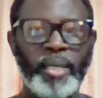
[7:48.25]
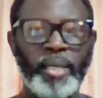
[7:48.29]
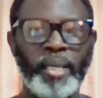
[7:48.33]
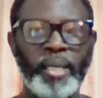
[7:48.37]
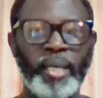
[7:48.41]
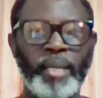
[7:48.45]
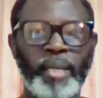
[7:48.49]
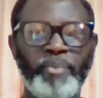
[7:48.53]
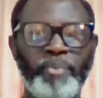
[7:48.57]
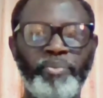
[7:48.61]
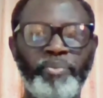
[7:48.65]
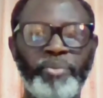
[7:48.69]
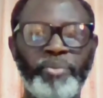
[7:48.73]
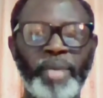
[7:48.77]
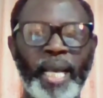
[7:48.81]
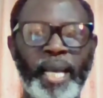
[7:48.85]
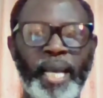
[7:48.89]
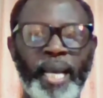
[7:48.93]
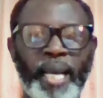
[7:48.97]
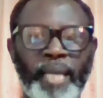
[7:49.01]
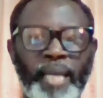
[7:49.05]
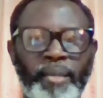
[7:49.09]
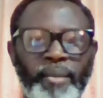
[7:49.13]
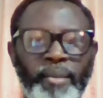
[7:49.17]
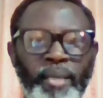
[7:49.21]
Um,
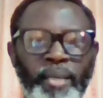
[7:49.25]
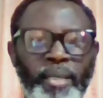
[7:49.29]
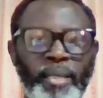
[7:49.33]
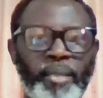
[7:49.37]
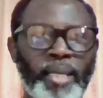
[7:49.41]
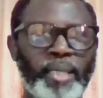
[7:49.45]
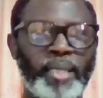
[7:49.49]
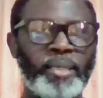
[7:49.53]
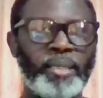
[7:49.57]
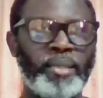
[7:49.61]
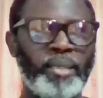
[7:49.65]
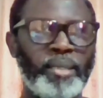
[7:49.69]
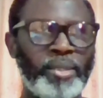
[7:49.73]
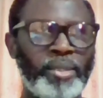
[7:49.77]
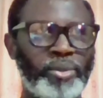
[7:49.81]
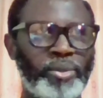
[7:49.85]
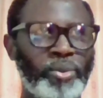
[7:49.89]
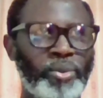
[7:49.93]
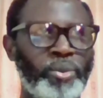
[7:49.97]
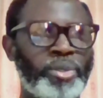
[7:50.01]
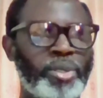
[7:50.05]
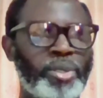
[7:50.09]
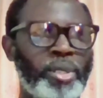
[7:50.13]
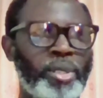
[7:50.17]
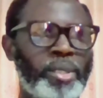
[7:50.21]
I, I, think that the
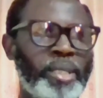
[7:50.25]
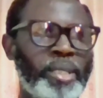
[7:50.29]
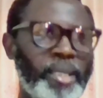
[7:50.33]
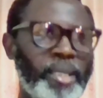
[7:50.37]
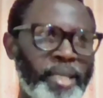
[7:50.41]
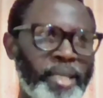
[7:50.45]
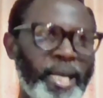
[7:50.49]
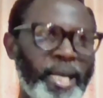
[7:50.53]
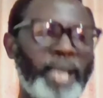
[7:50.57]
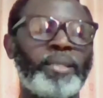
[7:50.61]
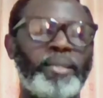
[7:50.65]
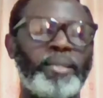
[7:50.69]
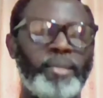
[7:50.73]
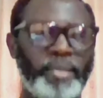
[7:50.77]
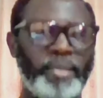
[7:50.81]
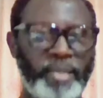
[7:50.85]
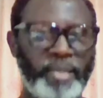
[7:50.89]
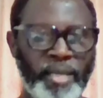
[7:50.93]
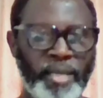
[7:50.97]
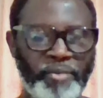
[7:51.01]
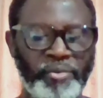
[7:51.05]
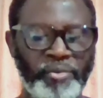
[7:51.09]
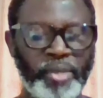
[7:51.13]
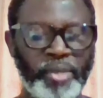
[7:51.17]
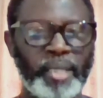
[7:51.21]
solution that
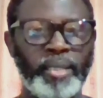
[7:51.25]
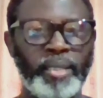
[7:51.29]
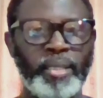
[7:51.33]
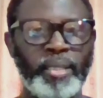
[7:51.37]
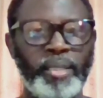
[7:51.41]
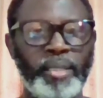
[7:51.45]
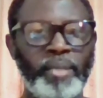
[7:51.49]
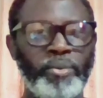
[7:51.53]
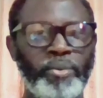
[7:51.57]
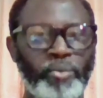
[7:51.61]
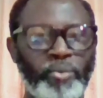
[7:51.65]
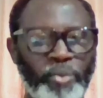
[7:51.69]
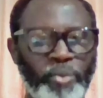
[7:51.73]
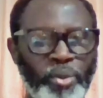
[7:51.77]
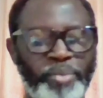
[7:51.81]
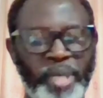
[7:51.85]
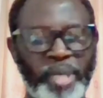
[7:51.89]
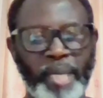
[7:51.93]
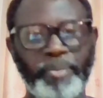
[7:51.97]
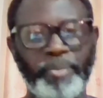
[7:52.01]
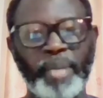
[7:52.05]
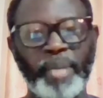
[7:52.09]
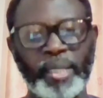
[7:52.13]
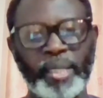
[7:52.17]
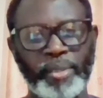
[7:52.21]
definitely will
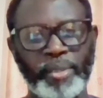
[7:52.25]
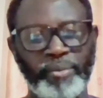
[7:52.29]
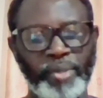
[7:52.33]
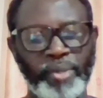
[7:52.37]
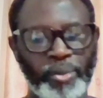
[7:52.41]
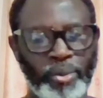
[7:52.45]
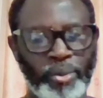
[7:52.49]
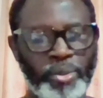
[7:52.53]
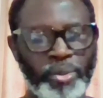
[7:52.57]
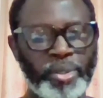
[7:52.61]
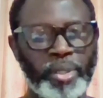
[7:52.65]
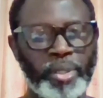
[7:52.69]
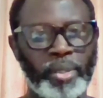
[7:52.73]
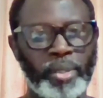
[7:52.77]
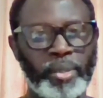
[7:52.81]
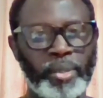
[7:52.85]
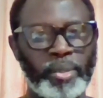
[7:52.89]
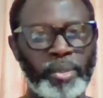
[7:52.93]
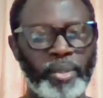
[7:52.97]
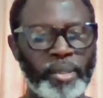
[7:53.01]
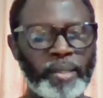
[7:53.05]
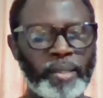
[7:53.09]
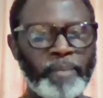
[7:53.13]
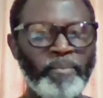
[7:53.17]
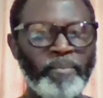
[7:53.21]
be a part of the solution
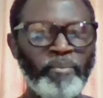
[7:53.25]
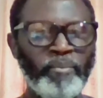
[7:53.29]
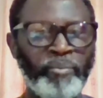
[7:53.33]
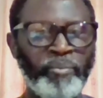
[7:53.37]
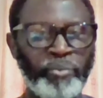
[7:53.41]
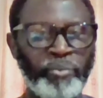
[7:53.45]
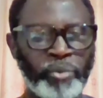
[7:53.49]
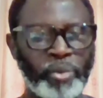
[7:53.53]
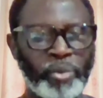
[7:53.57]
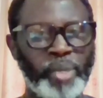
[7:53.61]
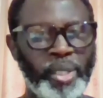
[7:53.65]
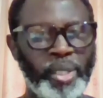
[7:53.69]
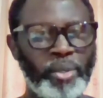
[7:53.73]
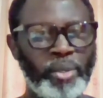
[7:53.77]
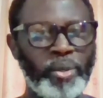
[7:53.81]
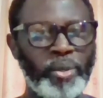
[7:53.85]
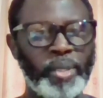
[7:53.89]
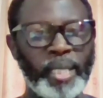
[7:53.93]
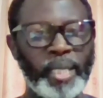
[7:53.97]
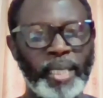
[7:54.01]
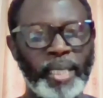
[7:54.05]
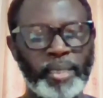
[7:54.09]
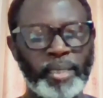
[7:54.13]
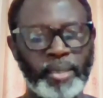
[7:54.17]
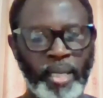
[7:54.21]
because we know
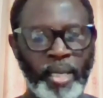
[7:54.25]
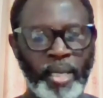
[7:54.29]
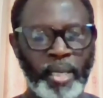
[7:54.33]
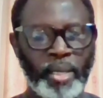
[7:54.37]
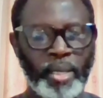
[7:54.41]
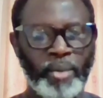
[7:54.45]
that